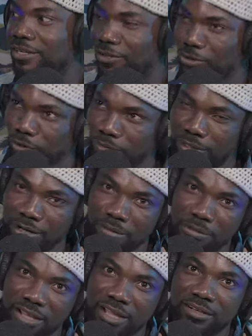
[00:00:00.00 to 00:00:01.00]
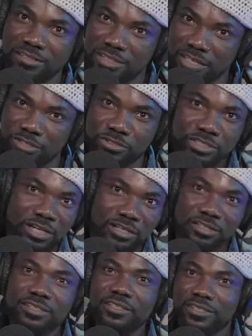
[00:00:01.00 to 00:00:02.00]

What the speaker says: you know, blah blah blah, and it's like actually,